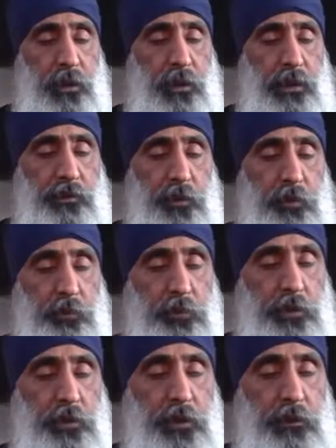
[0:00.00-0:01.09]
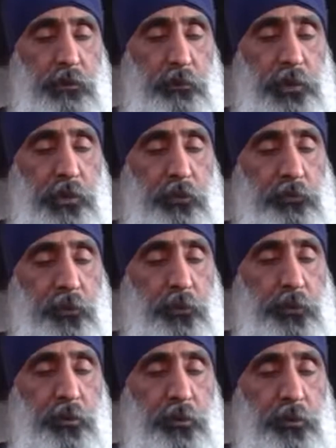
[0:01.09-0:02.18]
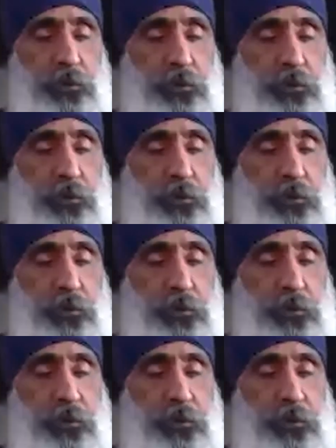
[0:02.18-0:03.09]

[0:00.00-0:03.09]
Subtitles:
As you breathe in, bring your focus to your eyes.